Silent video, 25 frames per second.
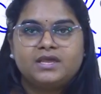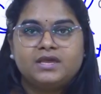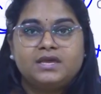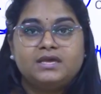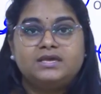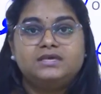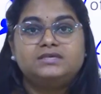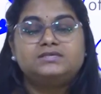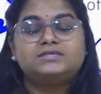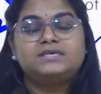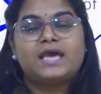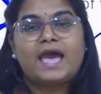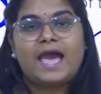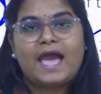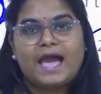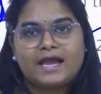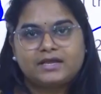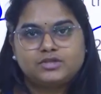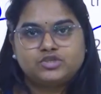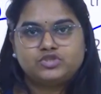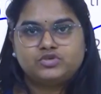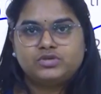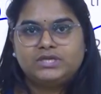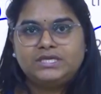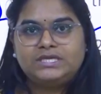is
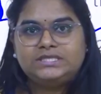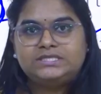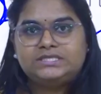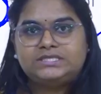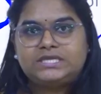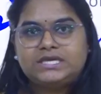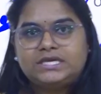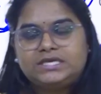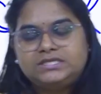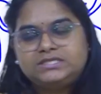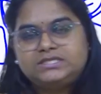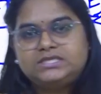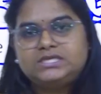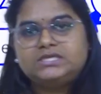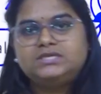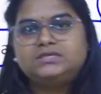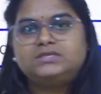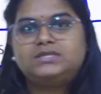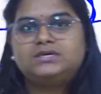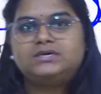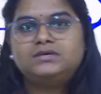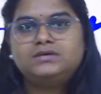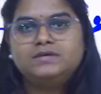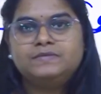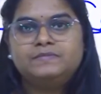actually changing
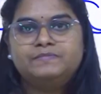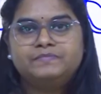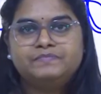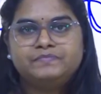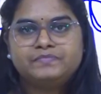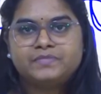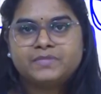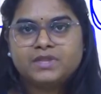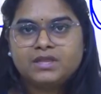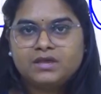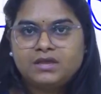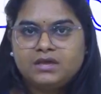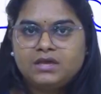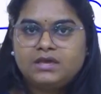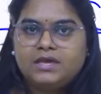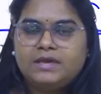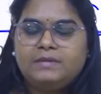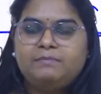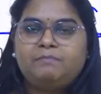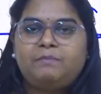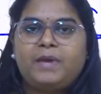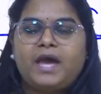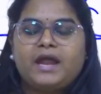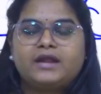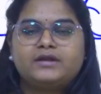the
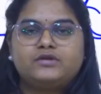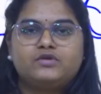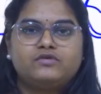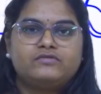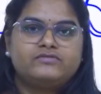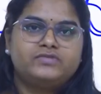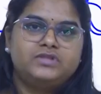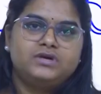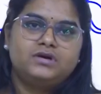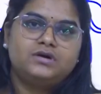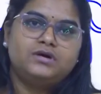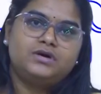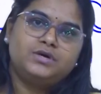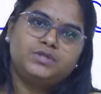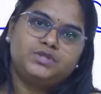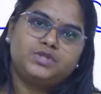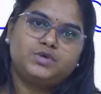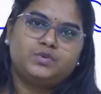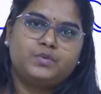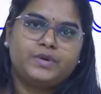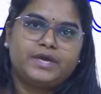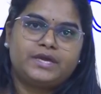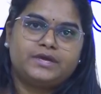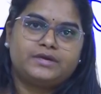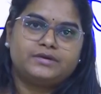impact of the
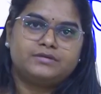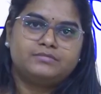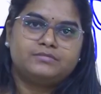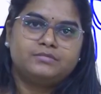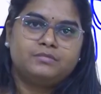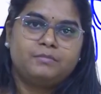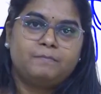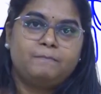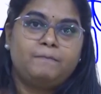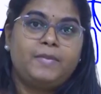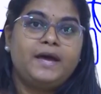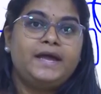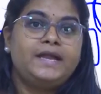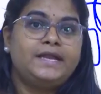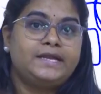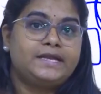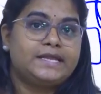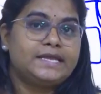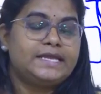earthquake. But